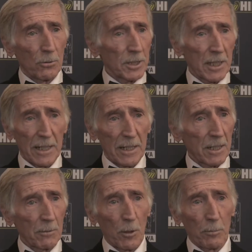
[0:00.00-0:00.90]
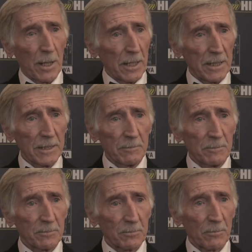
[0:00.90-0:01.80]
Nobody said anything about Pele,
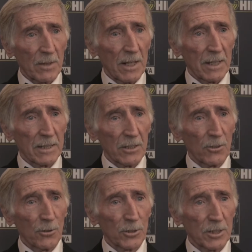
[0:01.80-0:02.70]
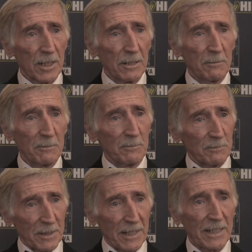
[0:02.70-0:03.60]
and of course, um,
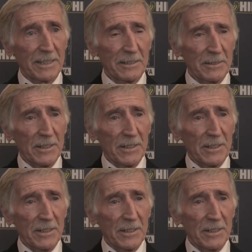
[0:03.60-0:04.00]
hey,